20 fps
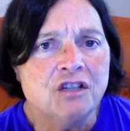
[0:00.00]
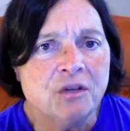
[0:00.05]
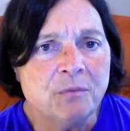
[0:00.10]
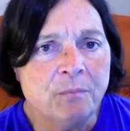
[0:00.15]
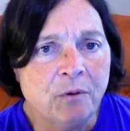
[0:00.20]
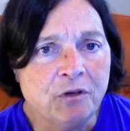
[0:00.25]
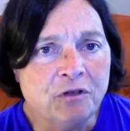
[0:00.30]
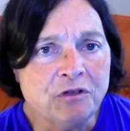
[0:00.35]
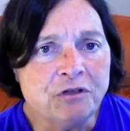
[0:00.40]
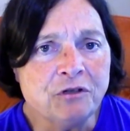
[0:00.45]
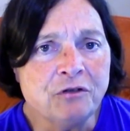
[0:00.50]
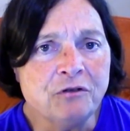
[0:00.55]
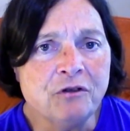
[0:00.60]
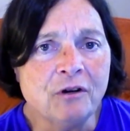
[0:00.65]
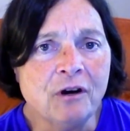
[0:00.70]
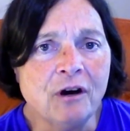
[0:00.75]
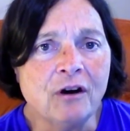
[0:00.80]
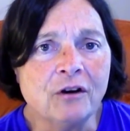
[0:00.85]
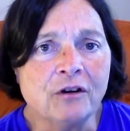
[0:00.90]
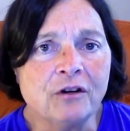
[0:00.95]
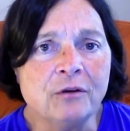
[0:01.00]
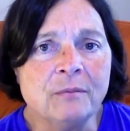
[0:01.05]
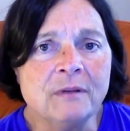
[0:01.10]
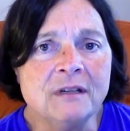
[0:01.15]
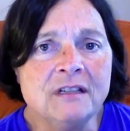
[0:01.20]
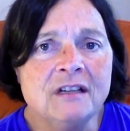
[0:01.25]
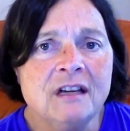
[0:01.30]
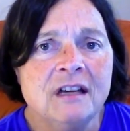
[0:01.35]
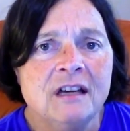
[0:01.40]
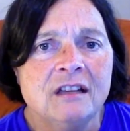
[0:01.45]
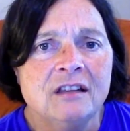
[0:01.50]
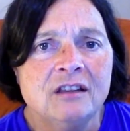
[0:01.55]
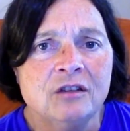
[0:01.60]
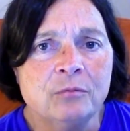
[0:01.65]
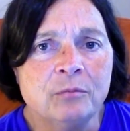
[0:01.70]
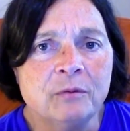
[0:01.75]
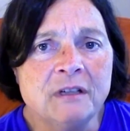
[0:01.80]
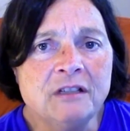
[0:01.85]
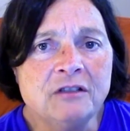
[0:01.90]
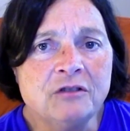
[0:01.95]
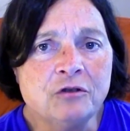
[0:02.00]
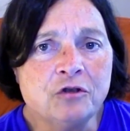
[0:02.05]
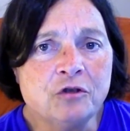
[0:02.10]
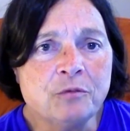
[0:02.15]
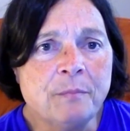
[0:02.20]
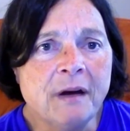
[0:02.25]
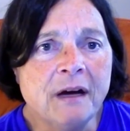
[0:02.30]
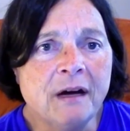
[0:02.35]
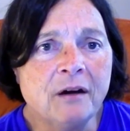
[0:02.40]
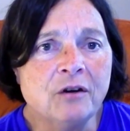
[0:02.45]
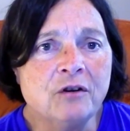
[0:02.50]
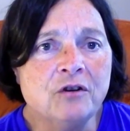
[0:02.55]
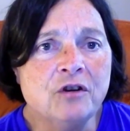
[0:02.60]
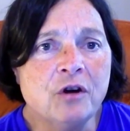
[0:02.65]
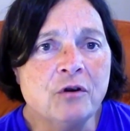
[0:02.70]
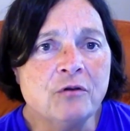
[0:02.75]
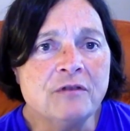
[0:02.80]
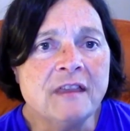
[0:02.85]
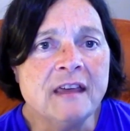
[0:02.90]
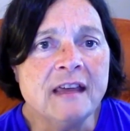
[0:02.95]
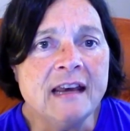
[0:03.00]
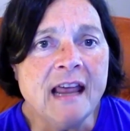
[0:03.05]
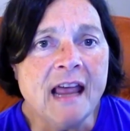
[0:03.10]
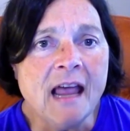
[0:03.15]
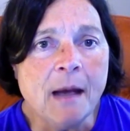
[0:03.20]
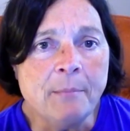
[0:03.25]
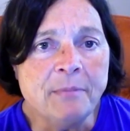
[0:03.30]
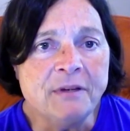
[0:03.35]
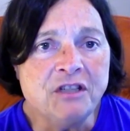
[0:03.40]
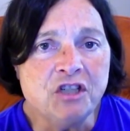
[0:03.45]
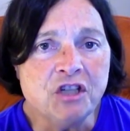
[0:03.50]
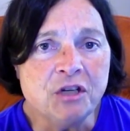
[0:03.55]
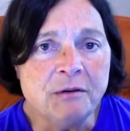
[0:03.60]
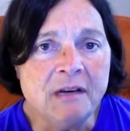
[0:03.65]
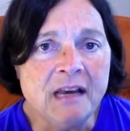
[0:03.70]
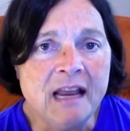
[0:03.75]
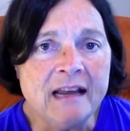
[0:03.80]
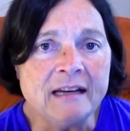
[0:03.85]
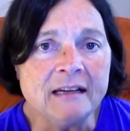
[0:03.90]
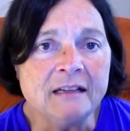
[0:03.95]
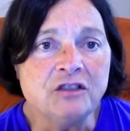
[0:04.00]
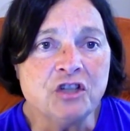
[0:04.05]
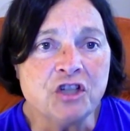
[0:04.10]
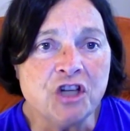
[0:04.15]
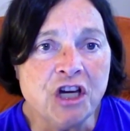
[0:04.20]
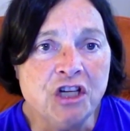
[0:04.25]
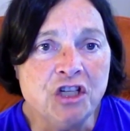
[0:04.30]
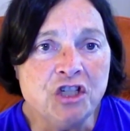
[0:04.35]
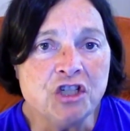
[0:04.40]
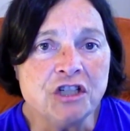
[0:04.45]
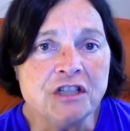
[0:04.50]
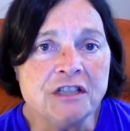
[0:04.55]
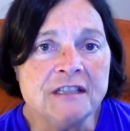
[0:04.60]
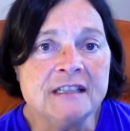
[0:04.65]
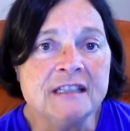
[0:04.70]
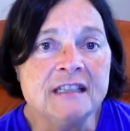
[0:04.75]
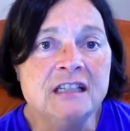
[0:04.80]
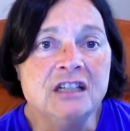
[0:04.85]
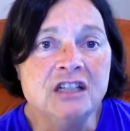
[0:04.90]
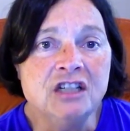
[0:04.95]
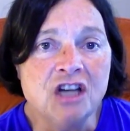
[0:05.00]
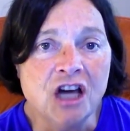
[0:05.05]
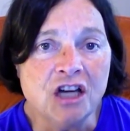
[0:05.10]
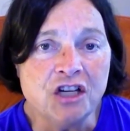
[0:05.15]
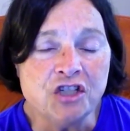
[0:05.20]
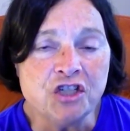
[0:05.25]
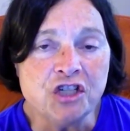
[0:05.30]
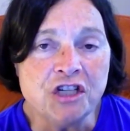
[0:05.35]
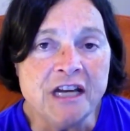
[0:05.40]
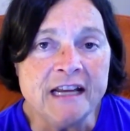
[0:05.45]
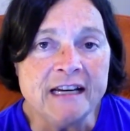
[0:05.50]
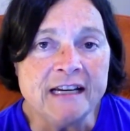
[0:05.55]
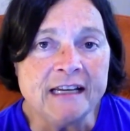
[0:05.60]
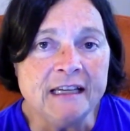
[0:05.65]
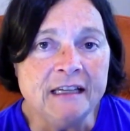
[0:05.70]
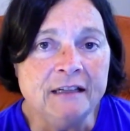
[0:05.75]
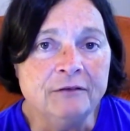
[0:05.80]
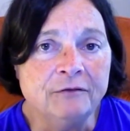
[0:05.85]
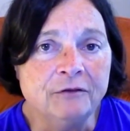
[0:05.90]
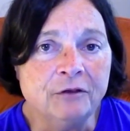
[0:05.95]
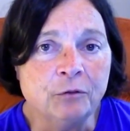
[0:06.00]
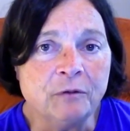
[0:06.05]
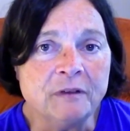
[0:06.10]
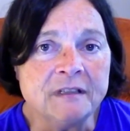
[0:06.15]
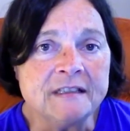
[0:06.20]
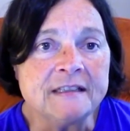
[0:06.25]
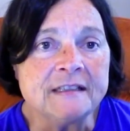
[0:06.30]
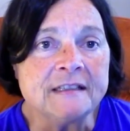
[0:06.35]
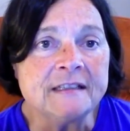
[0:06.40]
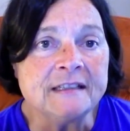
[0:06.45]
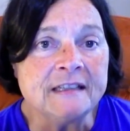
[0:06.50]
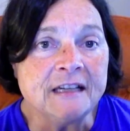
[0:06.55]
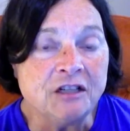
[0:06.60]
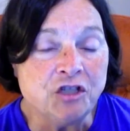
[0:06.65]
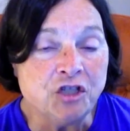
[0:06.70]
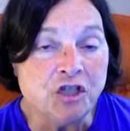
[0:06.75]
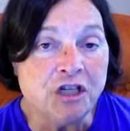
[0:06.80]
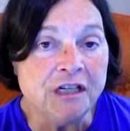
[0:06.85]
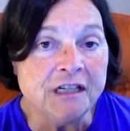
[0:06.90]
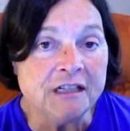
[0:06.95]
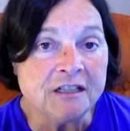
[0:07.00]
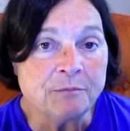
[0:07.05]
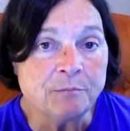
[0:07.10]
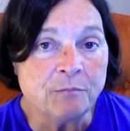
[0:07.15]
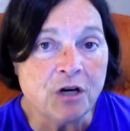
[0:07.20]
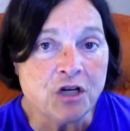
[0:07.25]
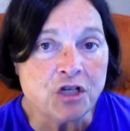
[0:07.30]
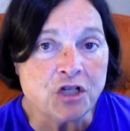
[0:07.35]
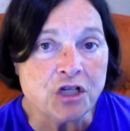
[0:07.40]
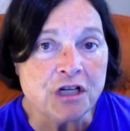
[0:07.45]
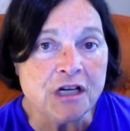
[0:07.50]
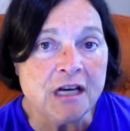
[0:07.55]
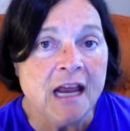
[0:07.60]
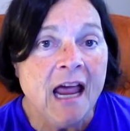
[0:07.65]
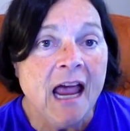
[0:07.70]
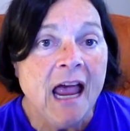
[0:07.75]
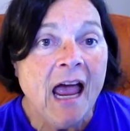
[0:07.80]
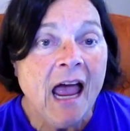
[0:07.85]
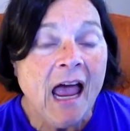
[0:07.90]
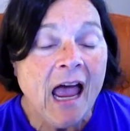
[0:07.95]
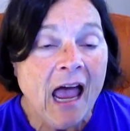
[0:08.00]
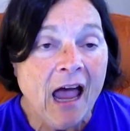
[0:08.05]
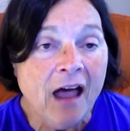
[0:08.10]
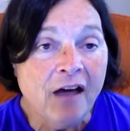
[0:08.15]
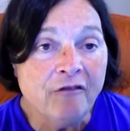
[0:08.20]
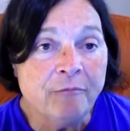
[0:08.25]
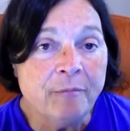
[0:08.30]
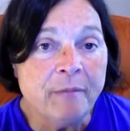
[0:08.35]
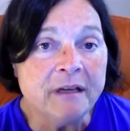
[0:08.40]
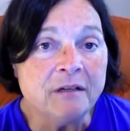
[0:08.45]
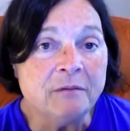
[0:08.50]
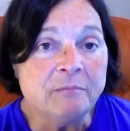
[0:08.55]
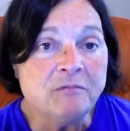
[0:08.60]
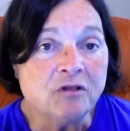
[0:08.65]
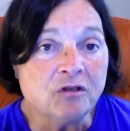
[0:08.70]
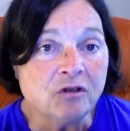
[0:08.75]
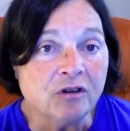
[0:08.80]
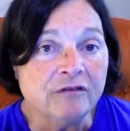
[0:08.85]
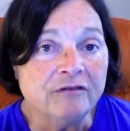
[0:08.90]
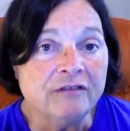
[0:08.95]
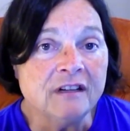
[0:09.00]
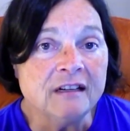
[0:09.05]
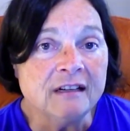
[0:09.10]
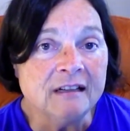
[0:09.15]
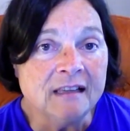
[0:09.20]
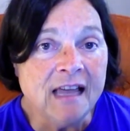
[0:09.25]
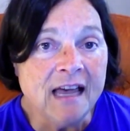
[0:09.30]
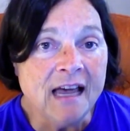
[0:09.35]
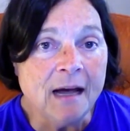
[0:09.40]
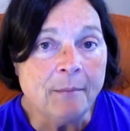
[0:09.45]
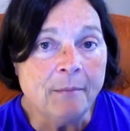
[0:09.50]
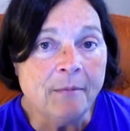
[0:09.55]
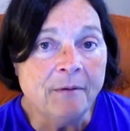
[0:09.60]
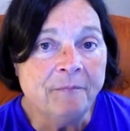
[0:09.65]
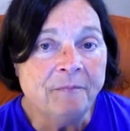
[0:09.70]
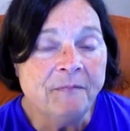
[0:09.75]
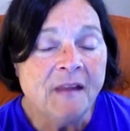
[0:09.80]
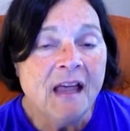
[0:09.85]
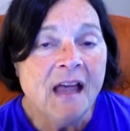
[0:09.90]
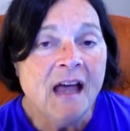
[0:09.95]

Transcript: To bolster their argument, the research pair note that epigenetic changes, non genetic influences on gene expression, have been observed in a lab.